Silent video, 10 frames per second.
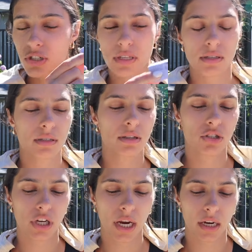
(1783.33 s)
This is in the
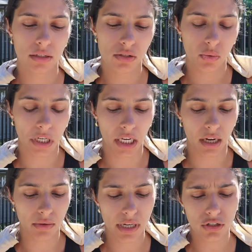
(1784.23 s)
shade Sweetie.
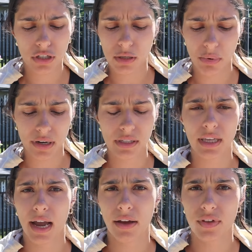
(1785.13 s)
I was actually surprised that
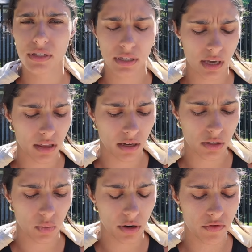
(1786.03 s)
they had this, because I think
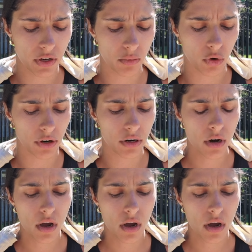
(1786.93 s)
it's one of their more